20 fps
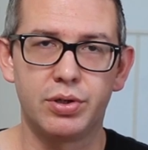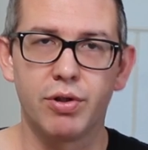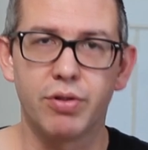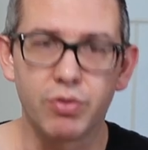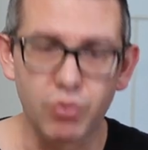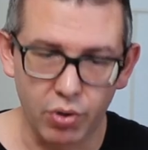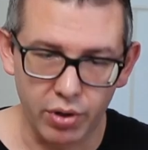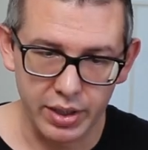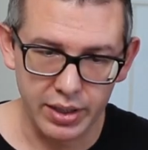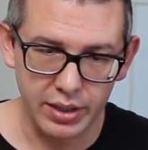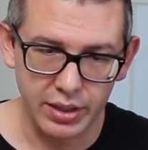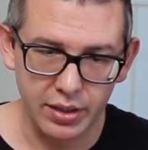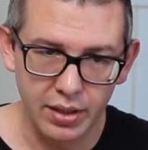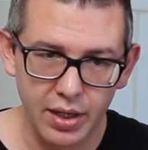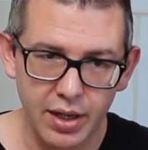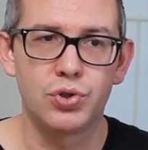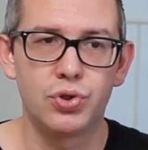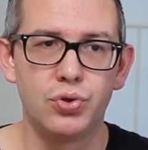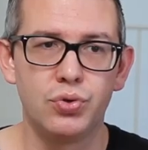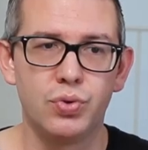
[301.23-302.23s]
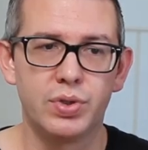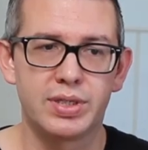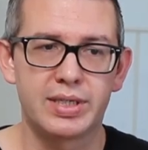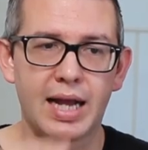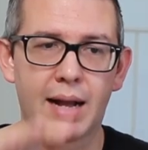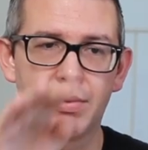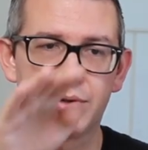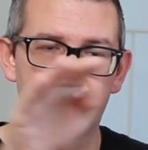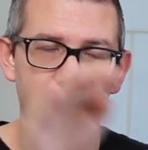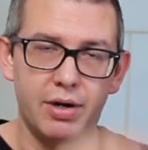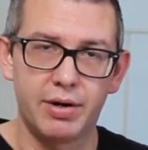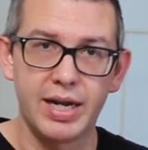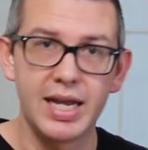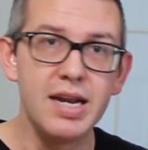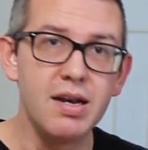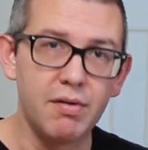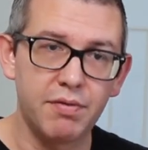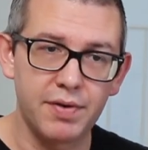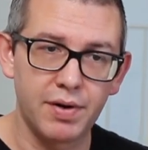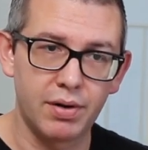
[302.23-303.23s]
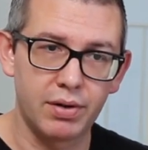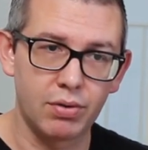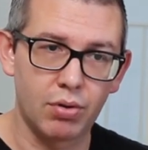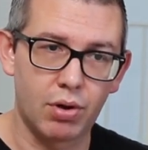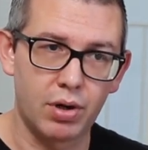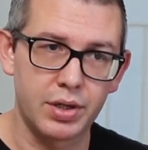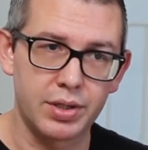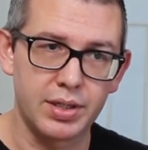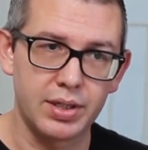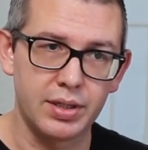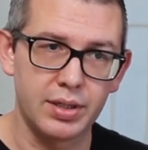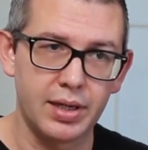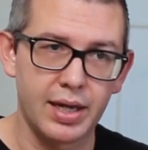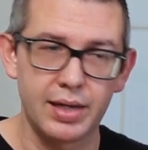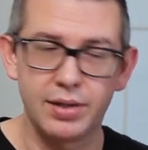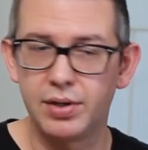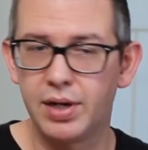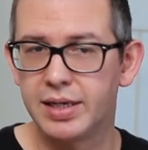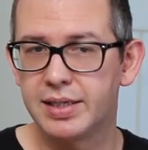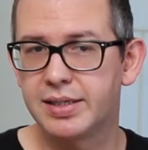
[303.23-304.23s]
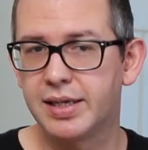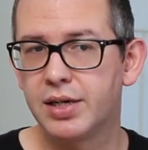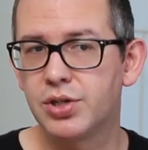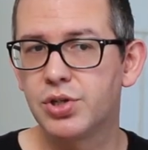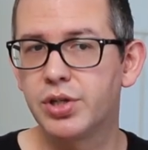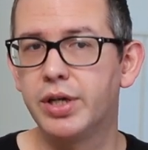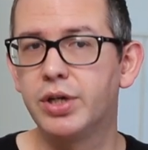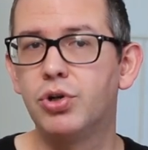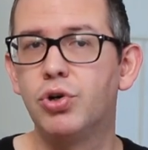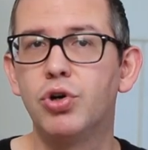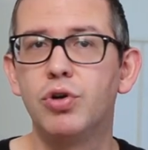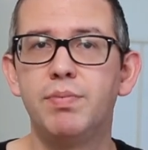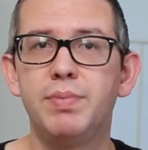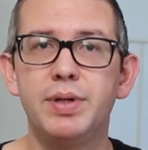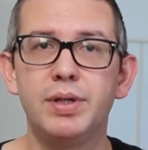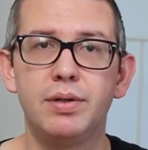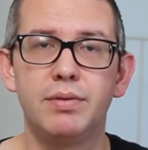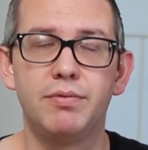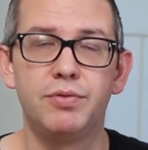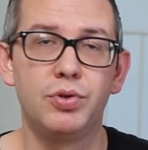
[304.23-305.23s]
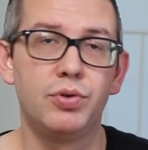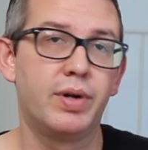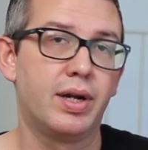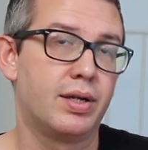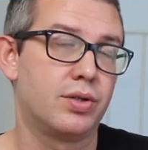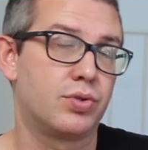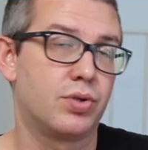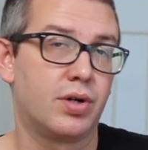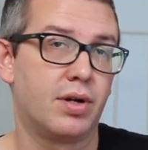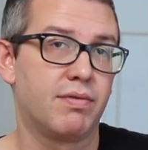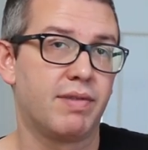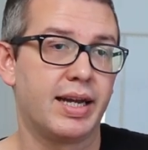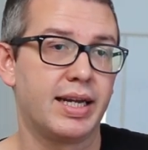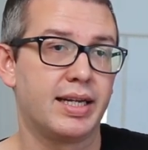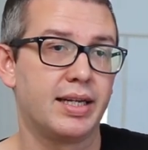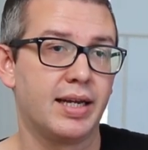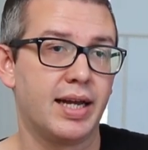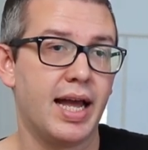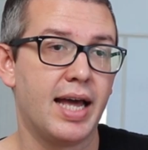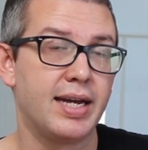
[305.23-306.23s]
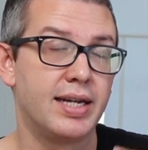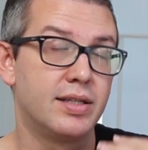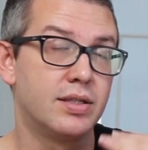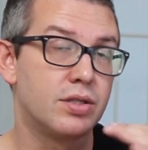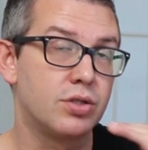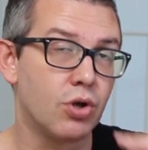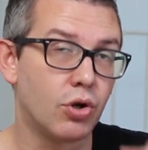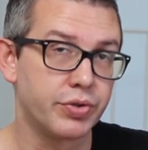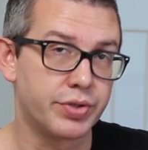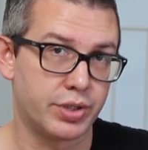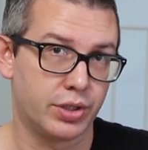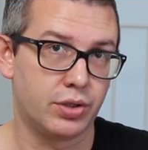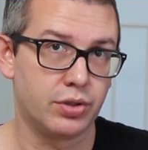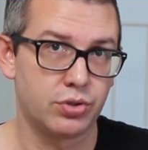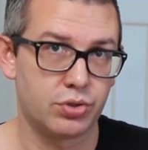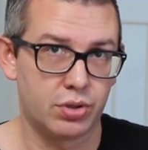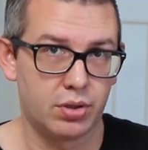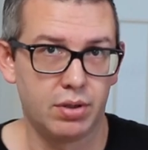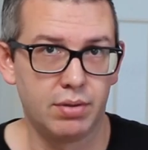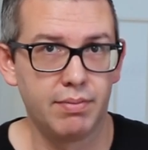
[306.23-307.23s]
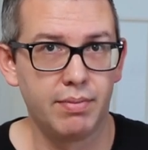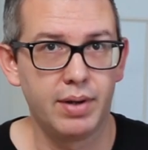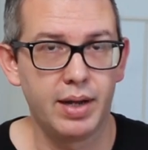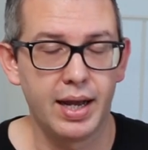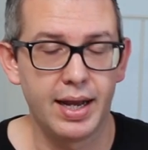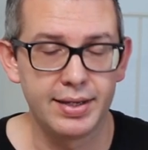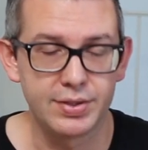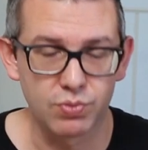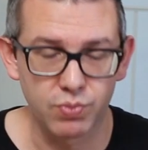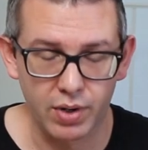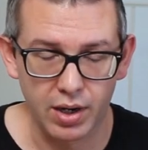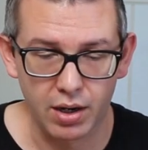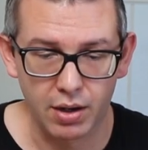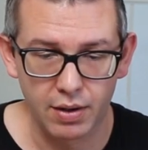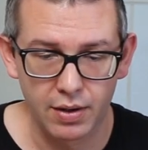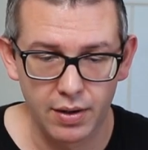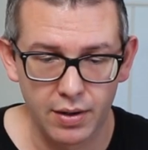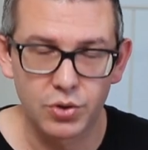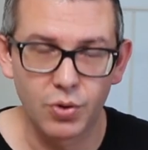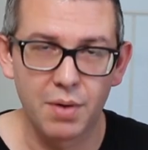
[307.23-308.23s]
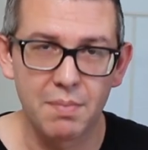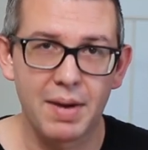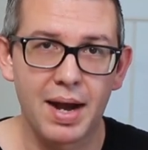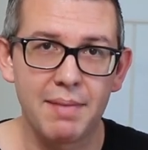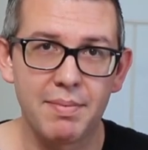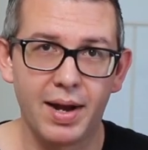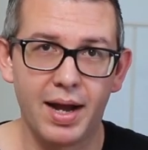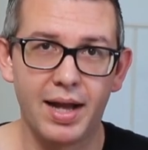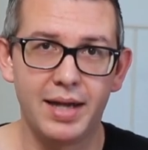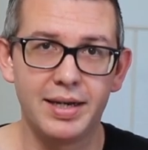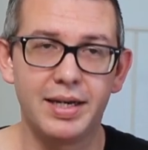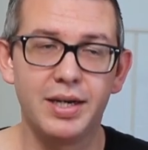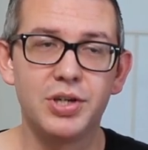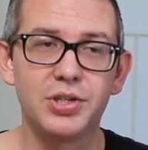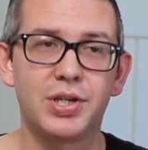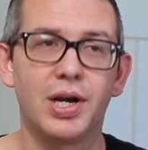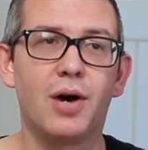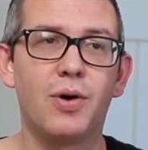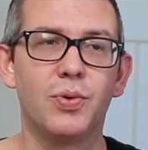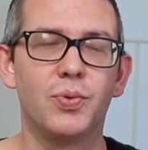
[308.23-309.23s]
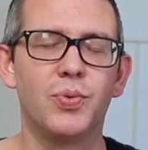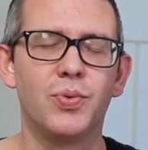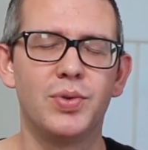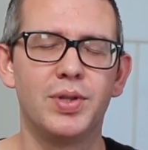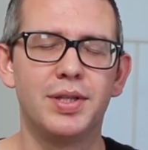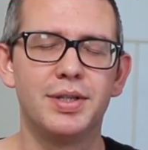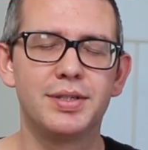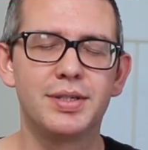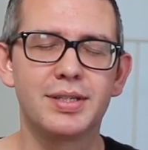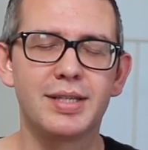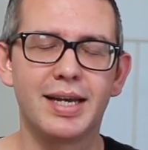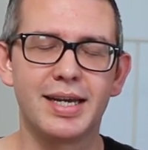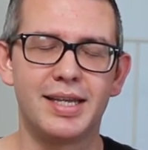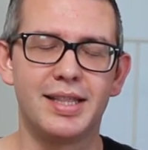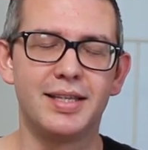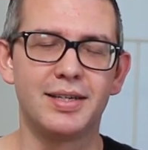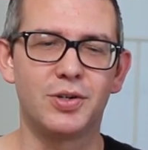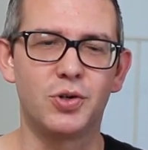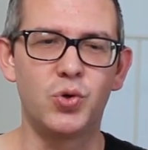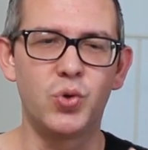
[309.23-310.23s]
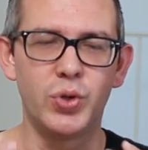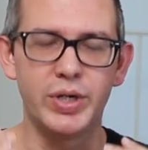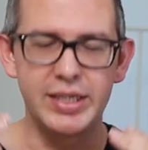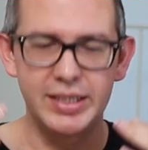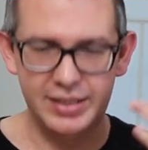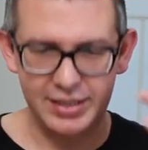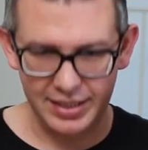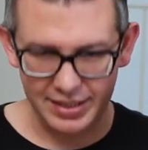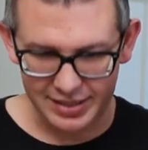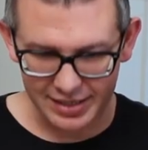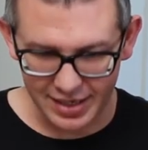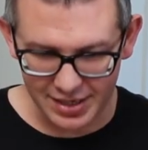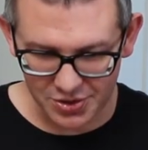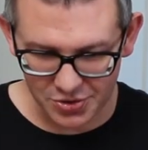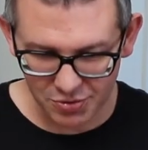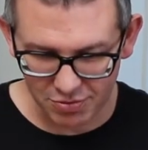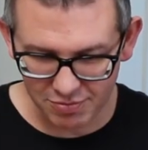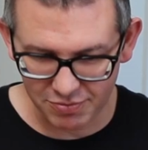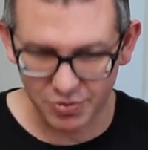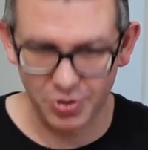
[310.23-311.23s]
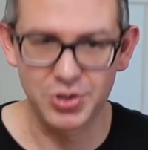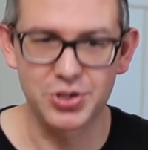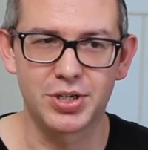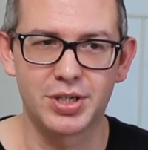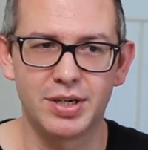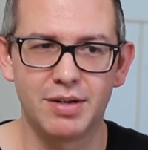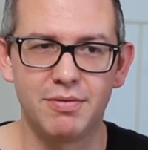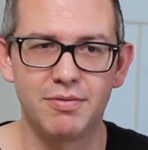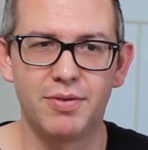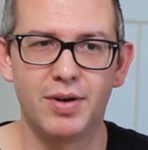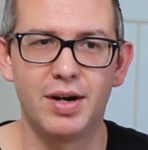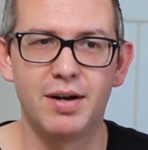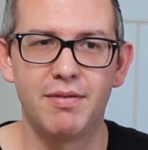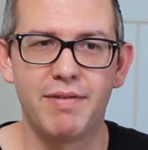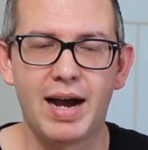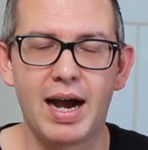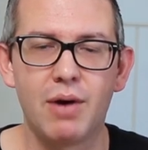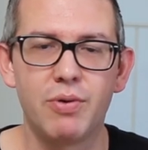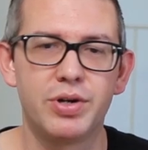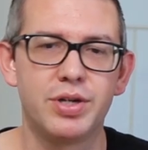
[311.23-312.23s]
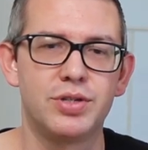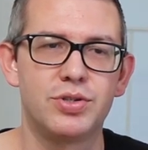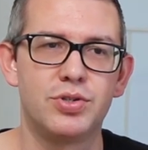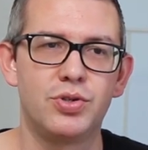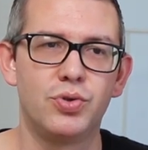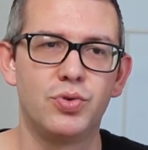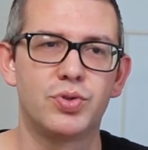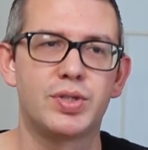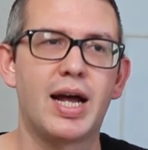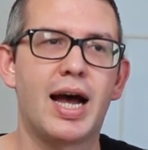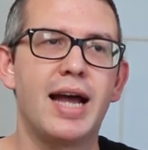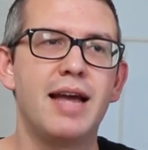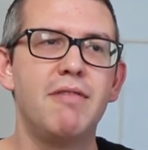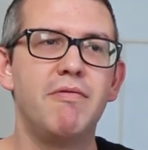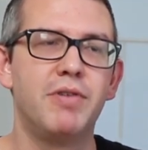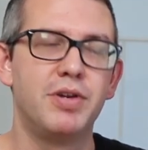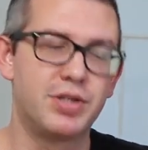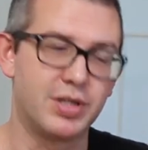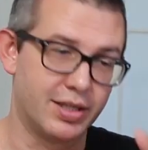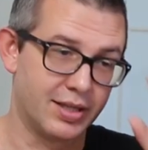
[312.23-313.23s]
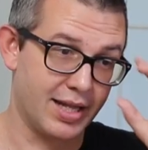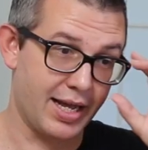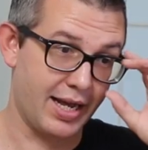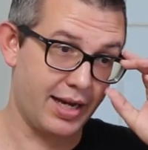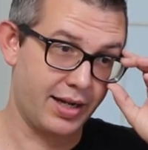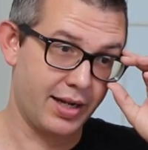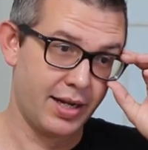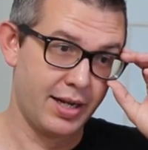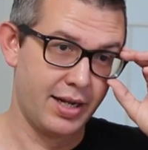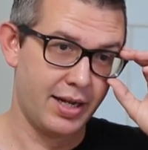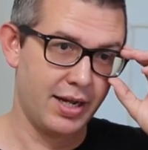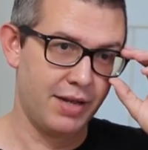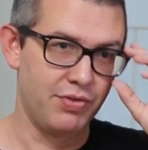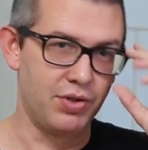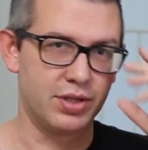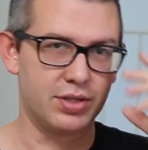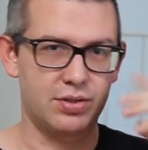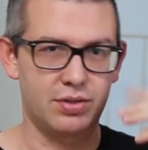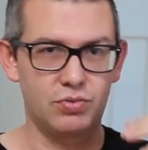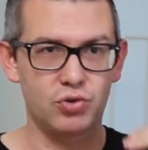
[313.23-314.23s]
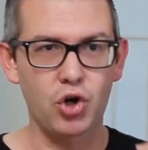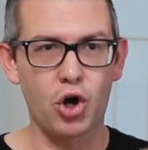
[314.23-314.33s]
your authority, to establish their inferiority, and essentially it could be viewed as sort of like an insulting term as well. So in my mind, here's how, this is like the quintessential version of how it is used. I envision like this